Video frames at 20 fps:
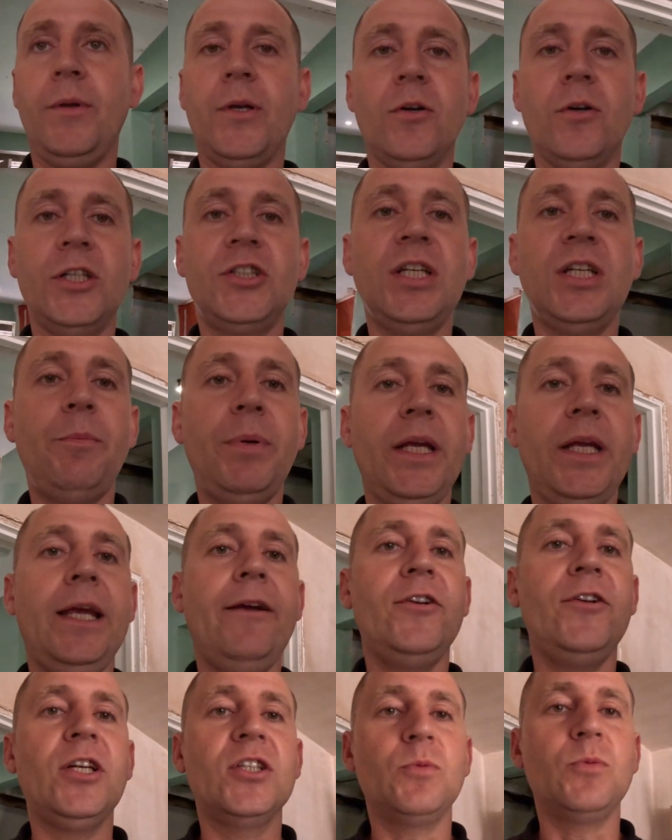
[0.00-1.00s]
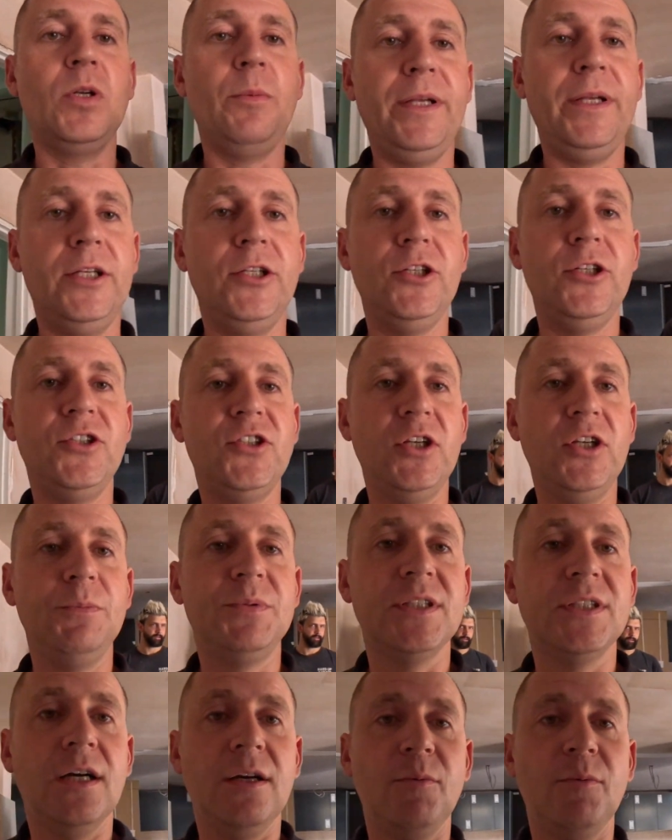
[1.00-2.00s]
We've got the chippy here. He doesn't want to be in YouTube,
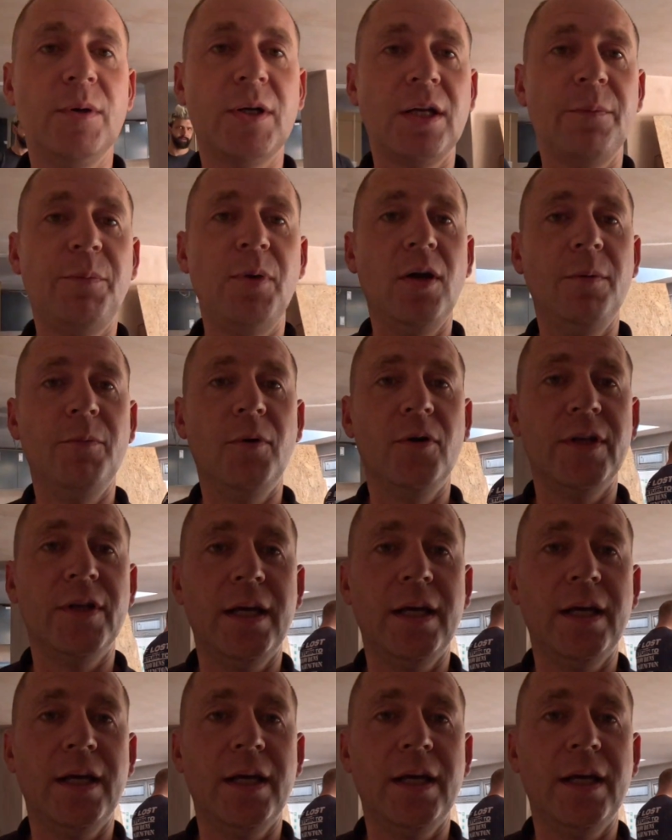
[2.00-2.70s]
so we're going to put him on